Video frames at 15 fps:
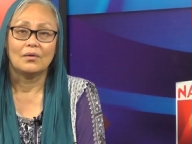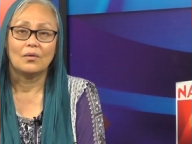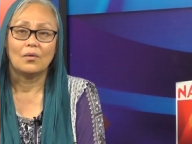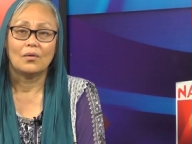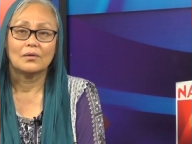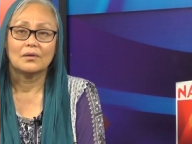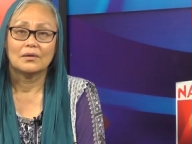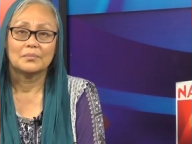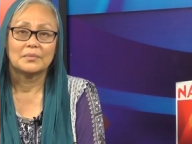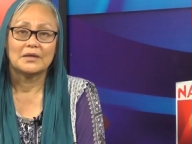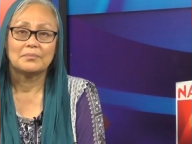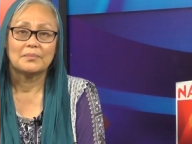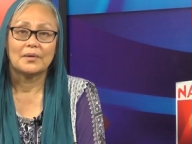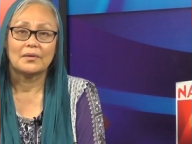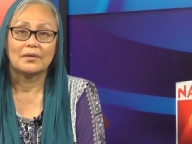all
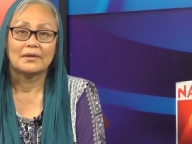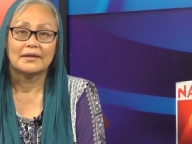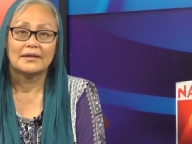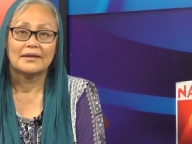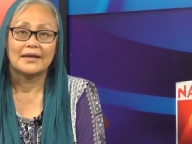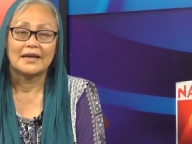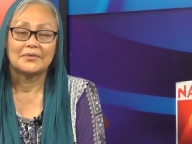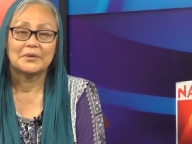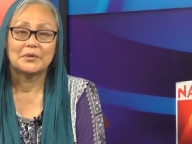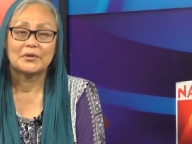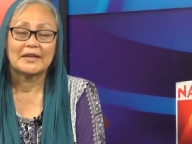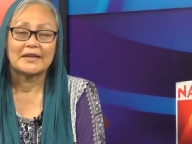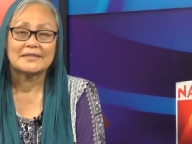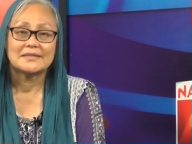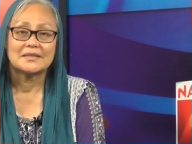people.
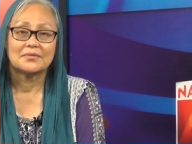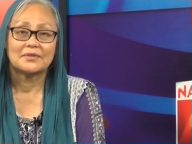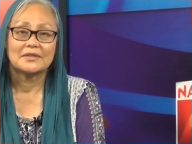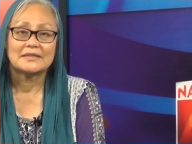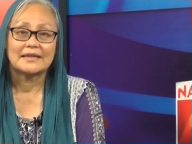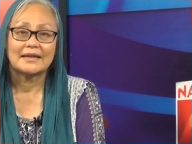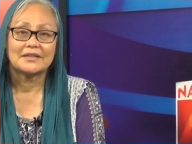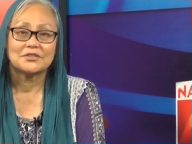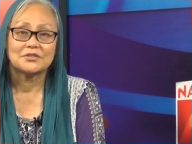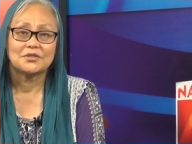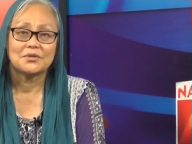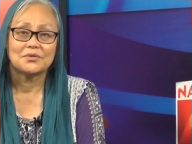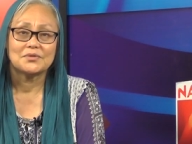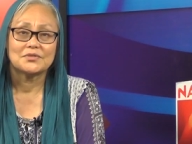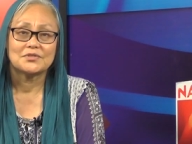Everyone has different size
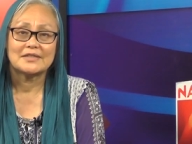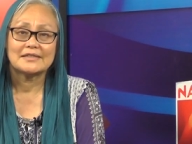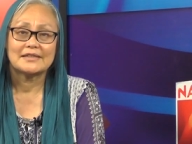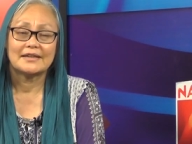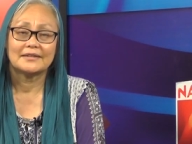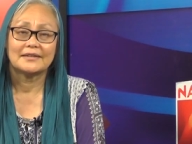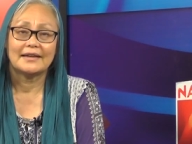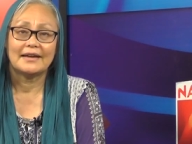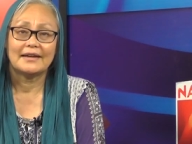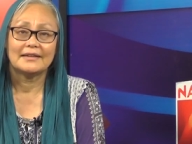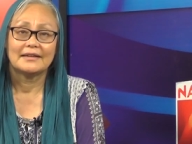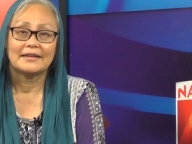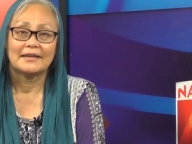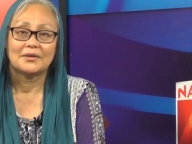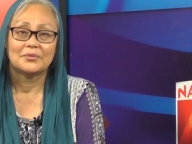shoes, just like
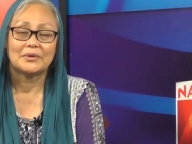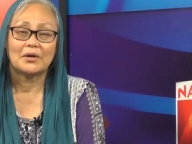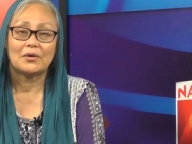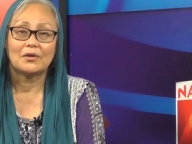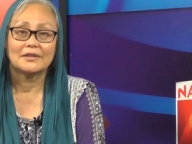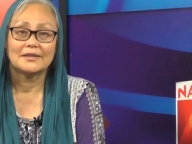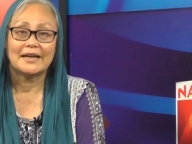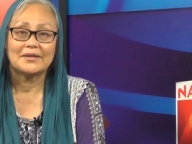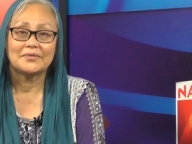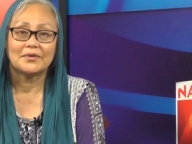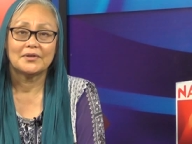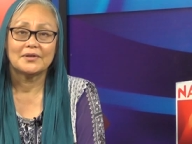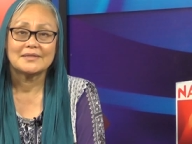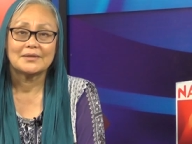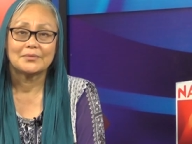that. We're all
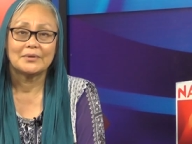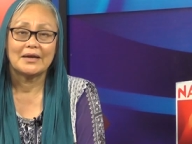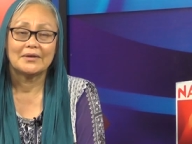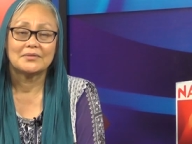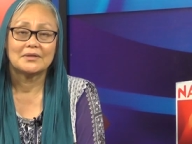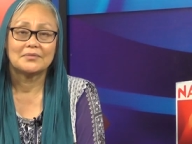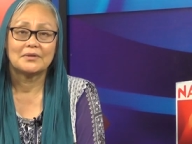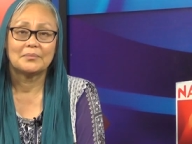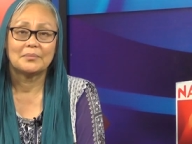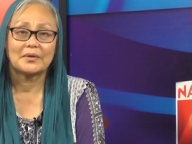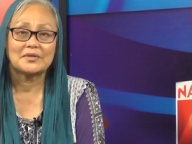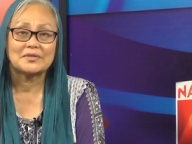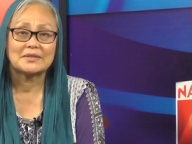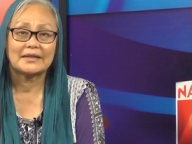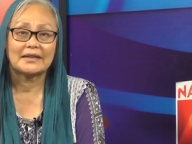diverse. We have different
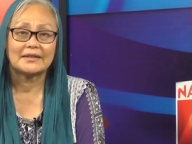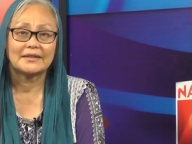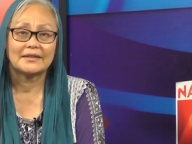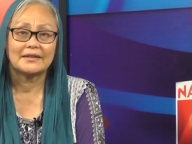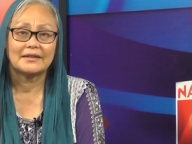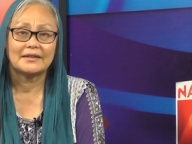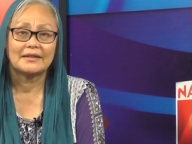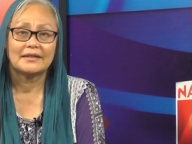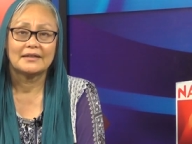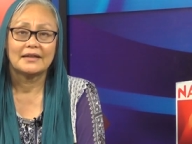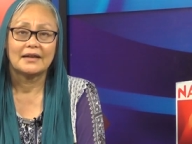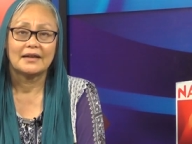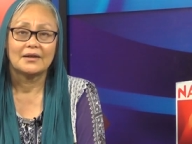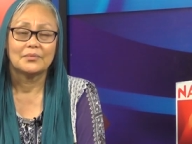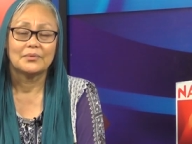personality.
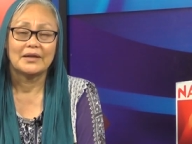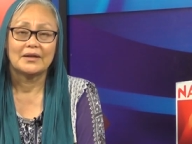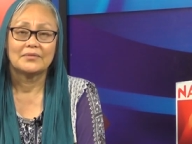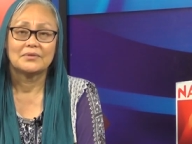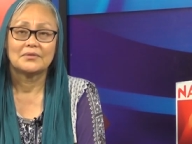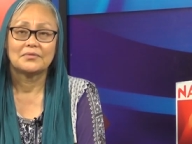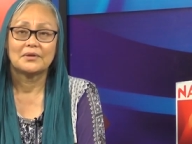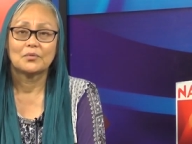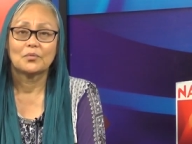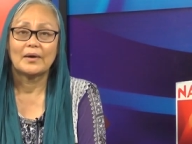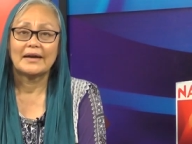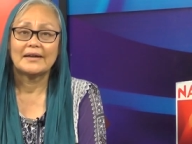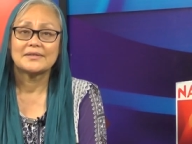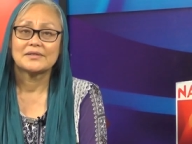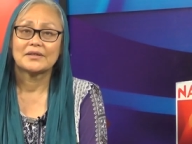We have different
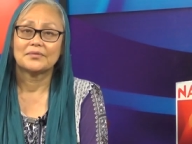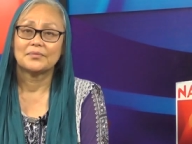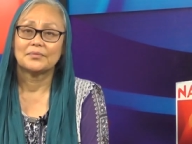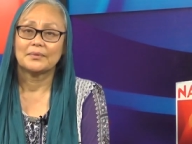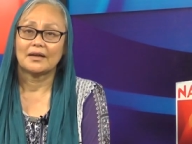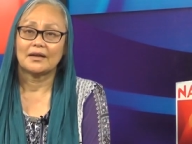ways of